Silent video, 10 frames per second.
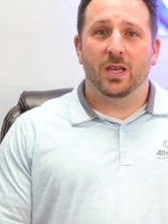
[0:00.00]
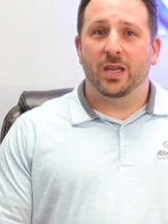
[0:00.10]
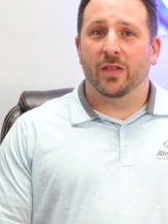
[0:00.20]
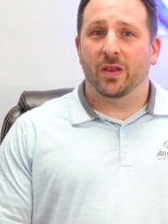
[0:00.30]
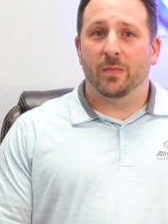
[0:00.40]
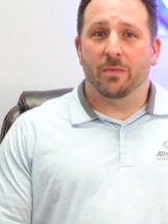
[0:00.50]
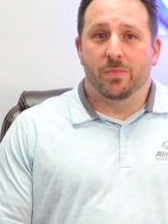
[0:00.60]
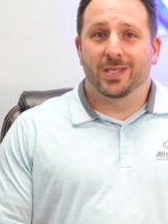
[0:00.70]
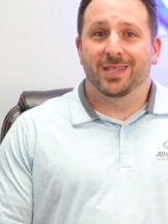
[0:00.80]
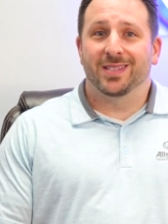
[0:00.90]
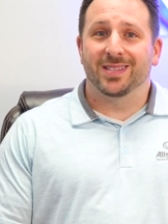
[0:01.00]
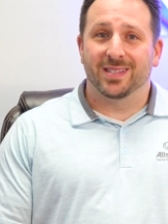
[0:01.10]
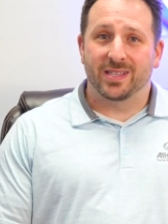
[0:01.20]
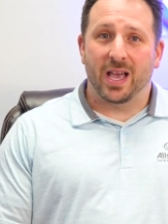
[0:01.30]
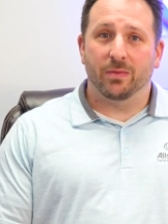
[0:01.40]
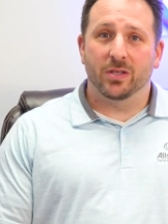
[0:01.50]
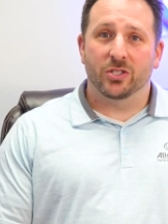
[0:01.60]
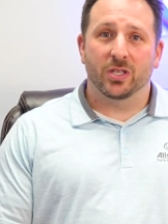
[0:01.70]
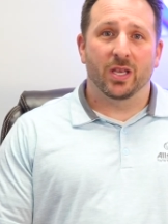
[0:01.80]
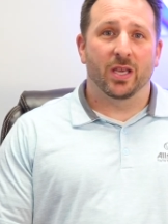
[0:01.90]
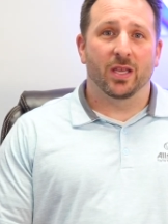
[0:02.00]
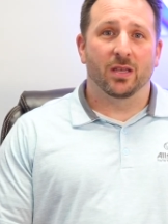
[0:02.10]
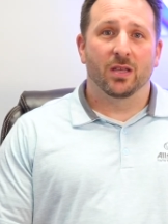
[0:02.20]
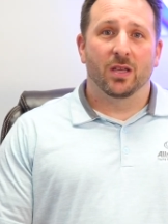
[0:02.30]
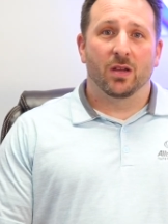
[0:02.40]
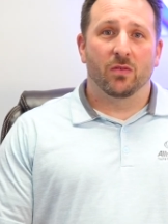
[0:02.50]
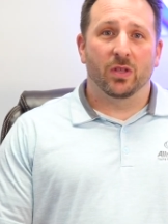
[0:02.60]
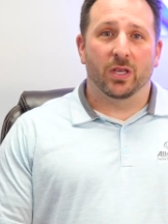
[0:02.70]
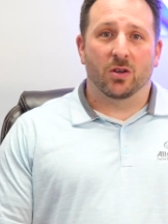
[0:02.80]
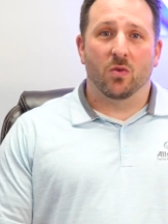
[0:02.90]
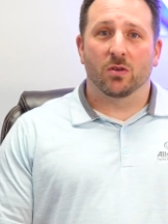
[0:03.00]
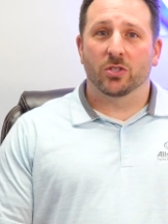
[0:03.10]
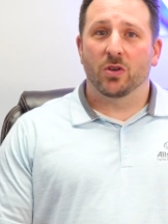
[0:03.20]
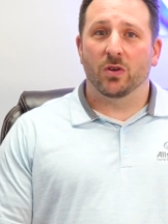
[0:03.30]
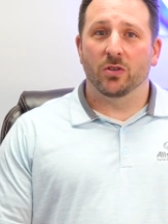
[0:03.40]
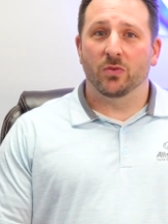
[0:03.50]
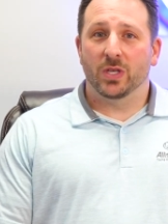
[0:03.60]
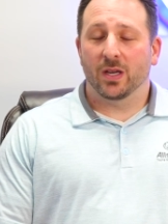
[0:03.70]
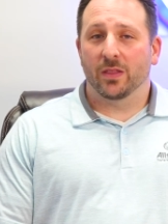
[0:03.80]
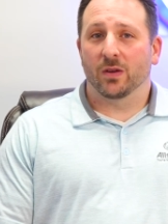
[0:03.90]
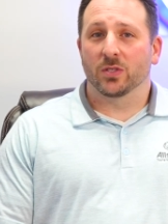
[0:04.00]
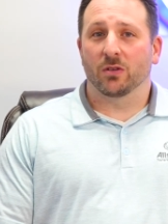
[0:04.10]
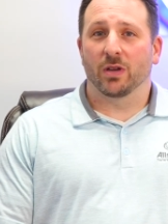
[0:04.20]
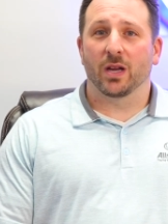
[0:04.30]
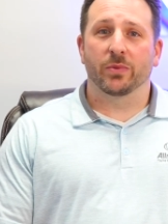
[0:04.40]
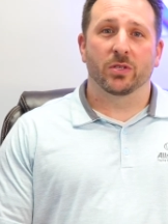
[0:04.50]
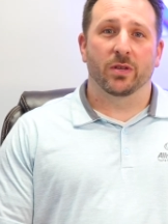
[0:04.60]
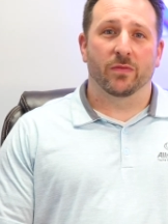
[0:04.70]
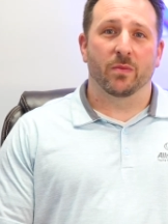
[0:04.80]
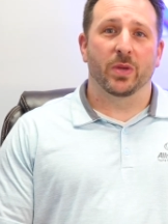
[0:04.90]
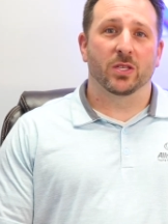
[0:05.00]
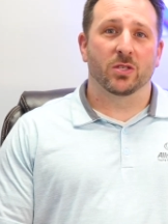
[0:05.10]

Now that my business is established and really a cornerstone in Newtown, I thought it was a great opportunity for me